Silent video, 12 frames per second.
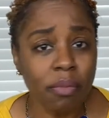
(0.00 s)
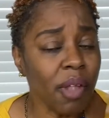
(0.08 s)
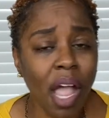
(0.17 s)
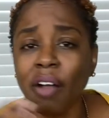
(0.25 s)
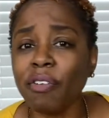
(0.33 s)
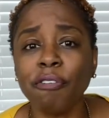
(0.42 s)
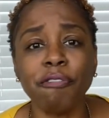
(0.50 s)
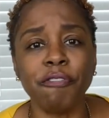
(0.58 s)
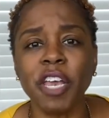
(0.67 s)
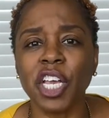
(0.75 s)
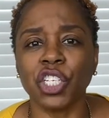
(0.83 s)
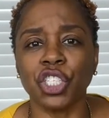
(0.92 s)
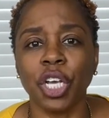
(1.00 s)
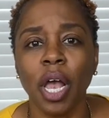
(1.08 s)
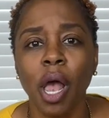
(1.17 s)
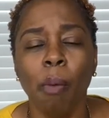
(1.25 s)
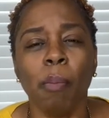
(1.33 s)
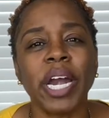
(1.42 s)
of a fish,
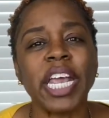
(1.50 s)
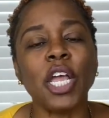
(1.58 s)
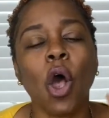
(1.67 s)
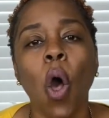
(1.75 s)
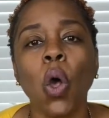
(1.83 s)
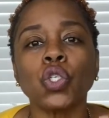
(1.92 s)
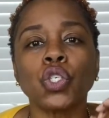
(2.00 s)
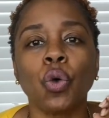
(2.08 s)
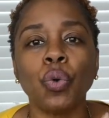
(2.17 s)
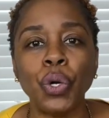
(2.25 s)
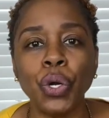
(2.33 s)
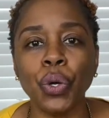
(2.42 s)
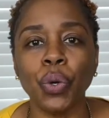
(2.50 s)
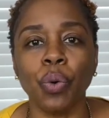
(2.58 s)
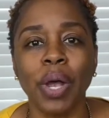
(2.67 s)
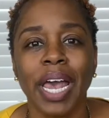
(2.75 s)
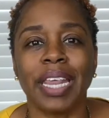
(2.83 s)
but he also knew